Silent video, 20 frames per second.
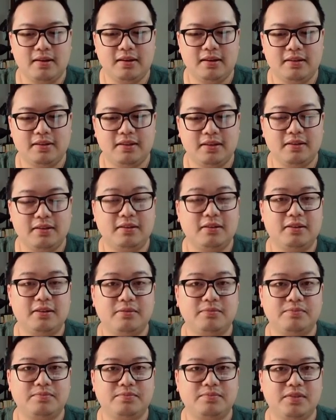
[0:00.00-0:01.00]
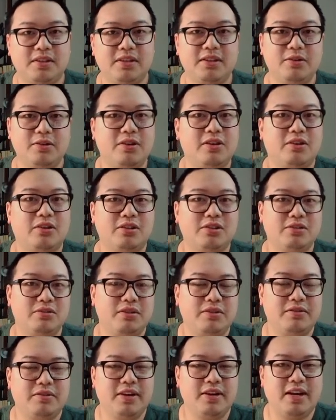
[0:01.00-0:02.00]
And then and you can also
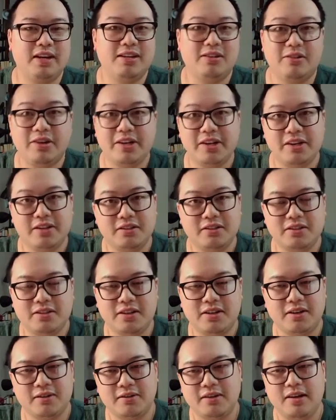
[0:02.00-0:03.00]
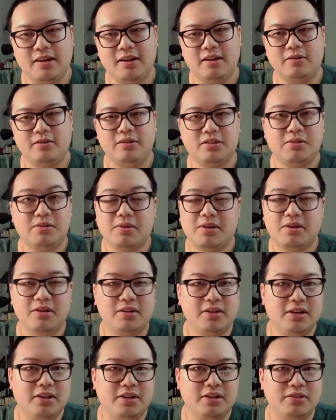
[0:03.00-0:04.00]
even add grading into that, which I'm not
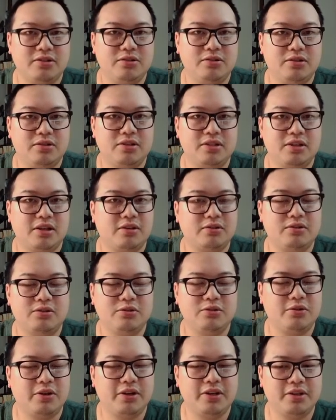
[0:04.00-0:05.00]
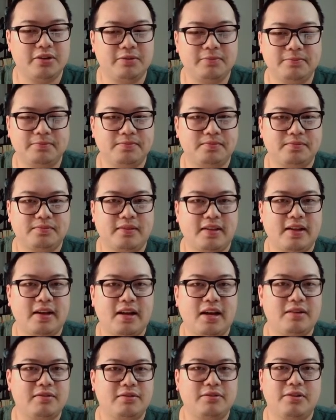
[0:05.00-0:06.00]
going to get into because I don't do grading. I
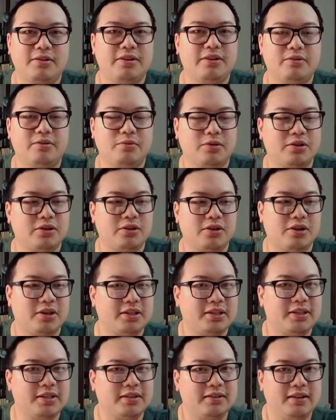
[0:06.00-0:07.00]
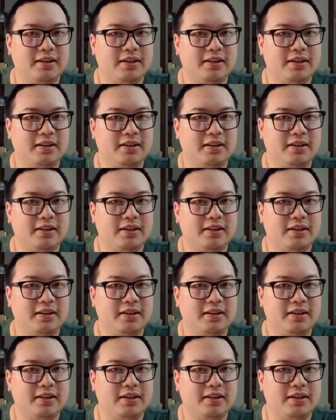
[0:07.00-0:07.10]
haven't graded one card yet.